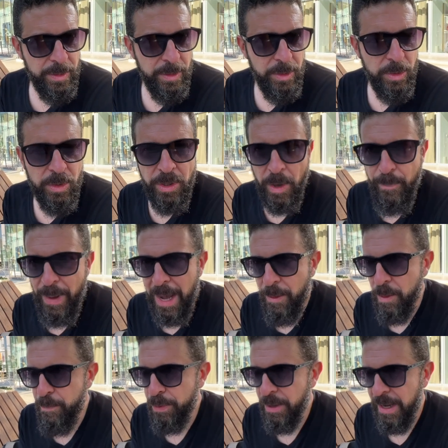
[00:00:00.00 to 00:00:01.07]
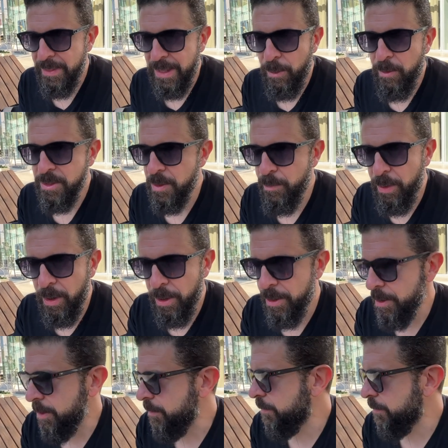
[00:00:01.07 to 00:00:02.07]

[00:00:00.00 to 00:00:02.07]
nuclear power plant. That wasn't part of